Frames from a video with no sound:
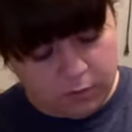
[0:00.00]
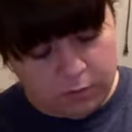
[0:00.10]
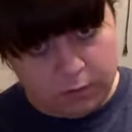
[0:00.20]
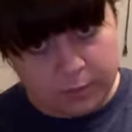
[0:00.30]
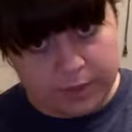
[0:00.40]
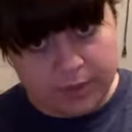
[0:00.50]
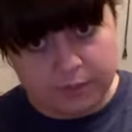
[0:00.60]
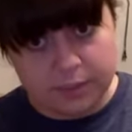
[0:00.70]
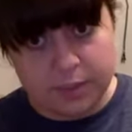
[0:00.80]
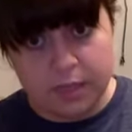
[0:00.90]
4 beats
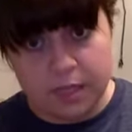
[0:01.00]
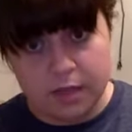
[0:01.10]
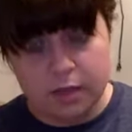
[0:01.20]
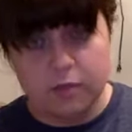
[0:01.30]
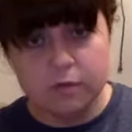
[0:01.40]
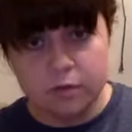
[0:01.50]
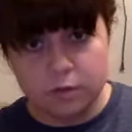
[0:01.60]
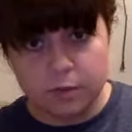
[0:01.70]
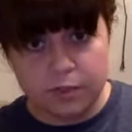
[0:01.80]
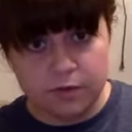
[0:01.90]
of C,
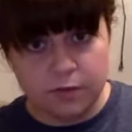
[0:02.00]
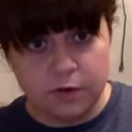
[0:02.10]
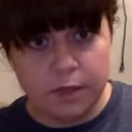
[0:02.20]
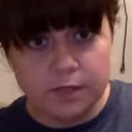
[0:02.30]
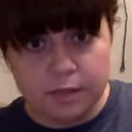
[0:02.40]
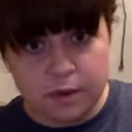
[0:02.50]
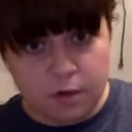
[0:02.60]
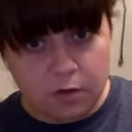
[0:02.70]
2 beats of rest.